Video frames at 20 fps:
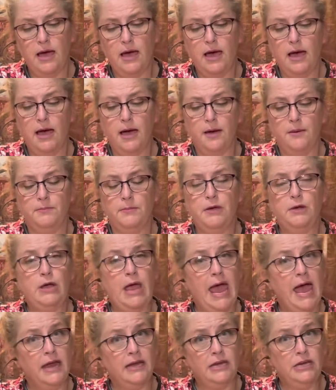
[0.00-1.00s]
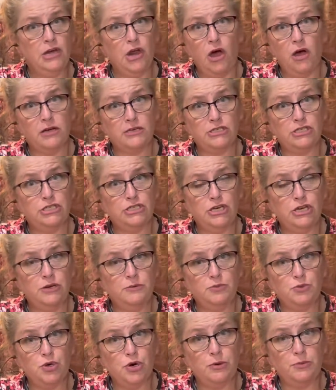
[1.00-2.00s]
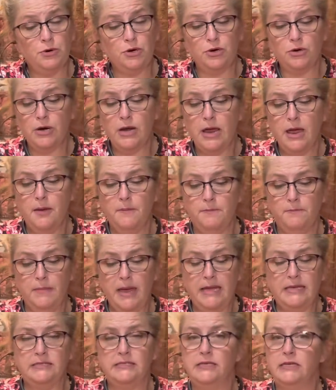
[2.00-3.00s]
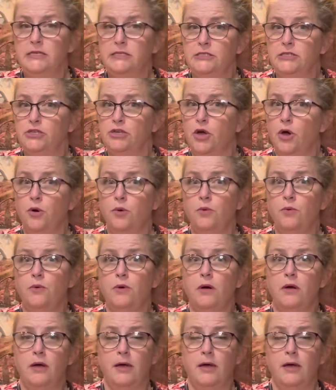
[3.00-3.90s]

Adding an oxygen absorber makes it go